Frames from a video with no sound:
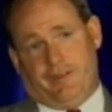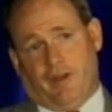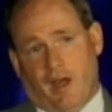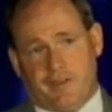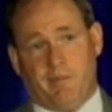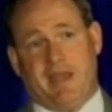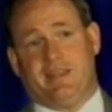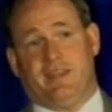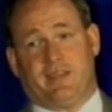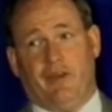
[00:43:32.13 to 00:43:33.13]
there are some
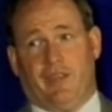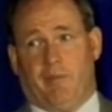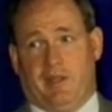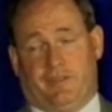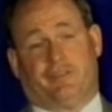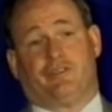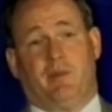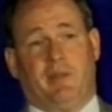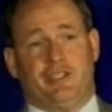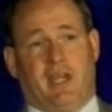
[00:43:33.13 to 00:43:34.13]
ideas out there, but it's
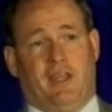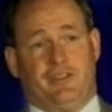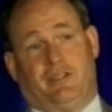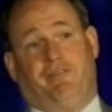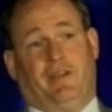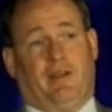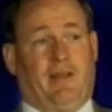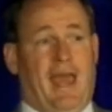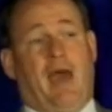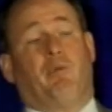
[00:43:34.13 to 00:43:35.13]
extremely challenging to figure figure out
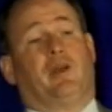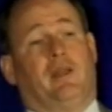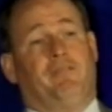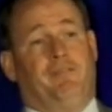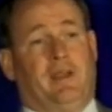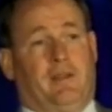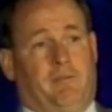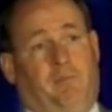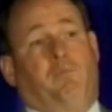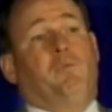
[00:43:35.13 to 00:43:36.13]
how we're going to
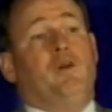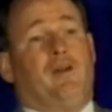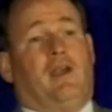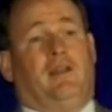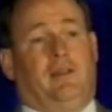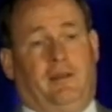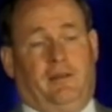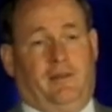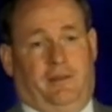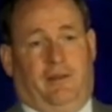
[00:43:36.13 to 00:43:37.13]
move our,
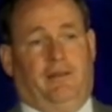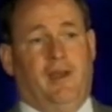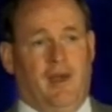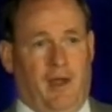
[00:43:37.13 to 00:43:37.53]
you know,